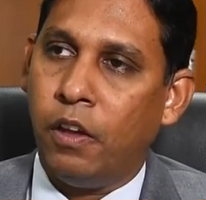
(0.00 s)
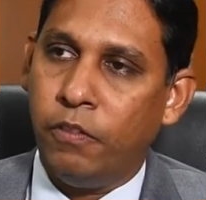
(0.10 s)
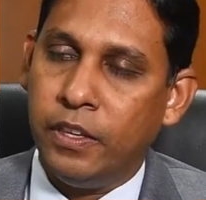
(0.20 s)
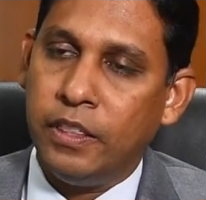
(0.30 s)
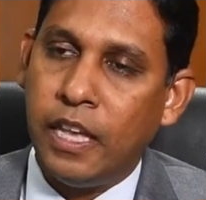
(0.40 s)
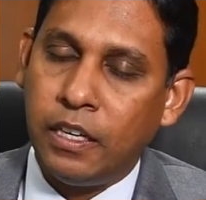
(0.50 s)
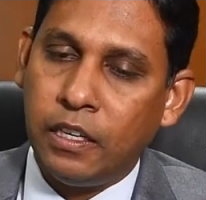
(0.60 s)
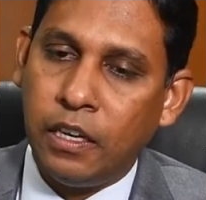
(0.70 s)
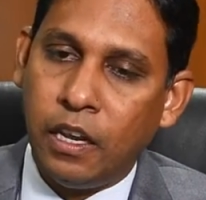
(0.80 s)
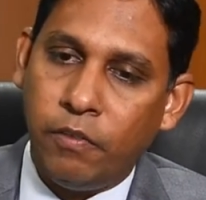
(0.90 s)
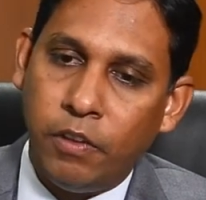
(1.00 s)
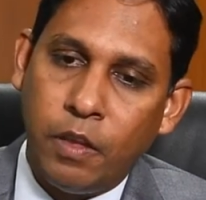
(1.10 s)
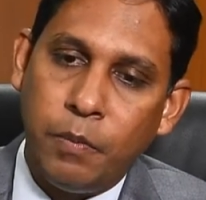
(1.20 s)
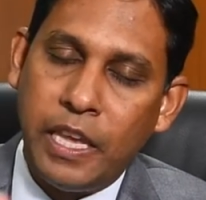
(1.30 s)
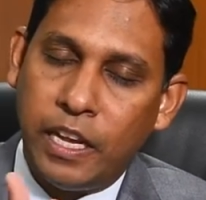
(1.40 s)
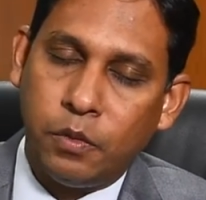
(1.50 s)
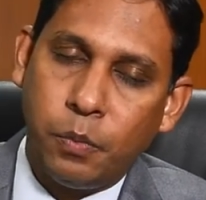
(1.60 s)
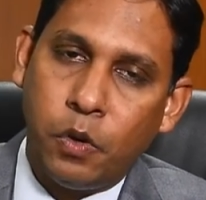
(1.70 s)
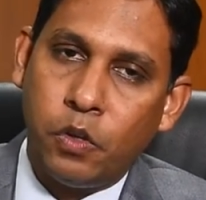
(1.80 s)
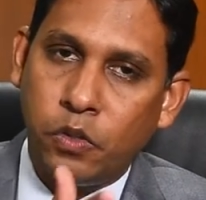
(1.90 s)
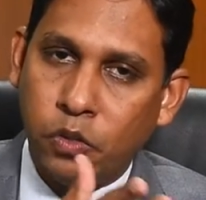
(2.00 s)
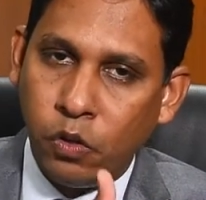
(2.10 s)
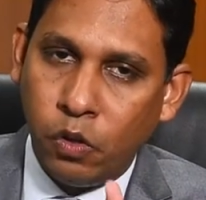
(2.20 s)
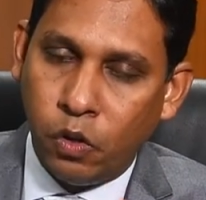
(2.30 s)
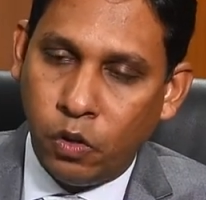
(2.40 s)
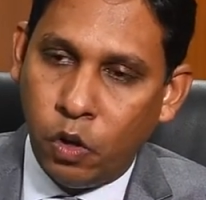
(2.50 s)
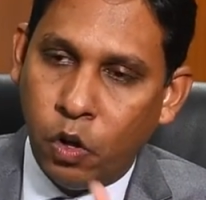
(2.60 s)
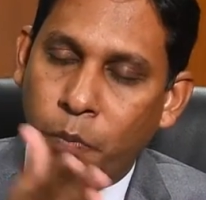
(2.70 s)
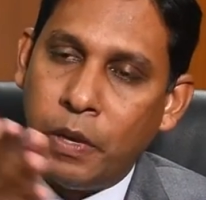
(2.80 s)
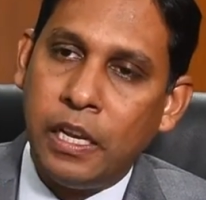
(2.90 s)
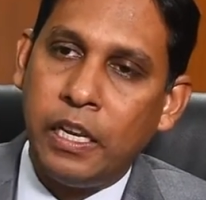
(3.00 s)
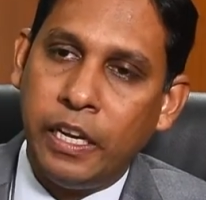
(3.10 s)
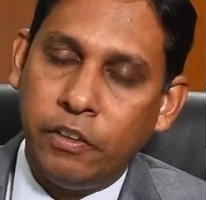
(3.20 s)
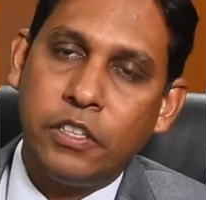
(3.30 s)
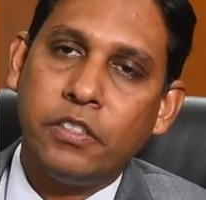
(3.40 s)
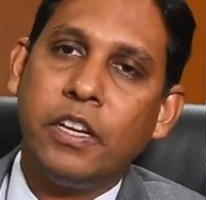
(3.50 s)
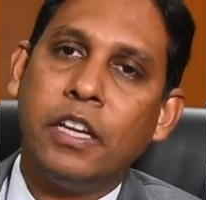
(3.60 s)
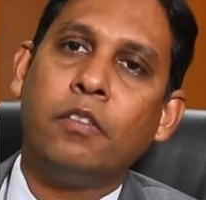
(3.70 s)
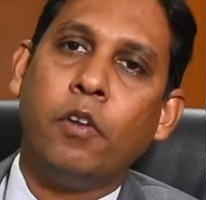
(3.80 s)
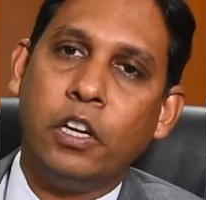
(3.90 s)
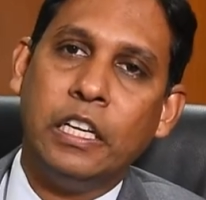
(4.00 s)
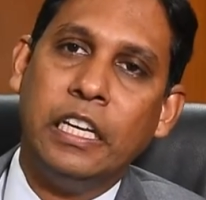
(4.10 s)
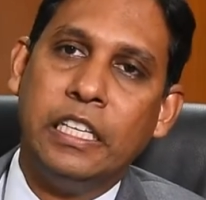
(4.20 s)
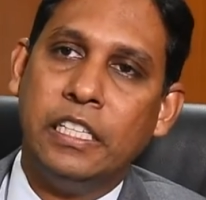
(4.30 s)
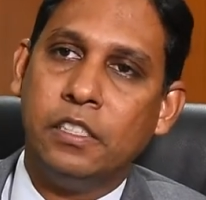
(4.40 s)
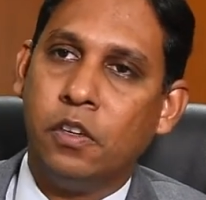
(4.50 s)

with that we'll be exposed to global interest rate volatility.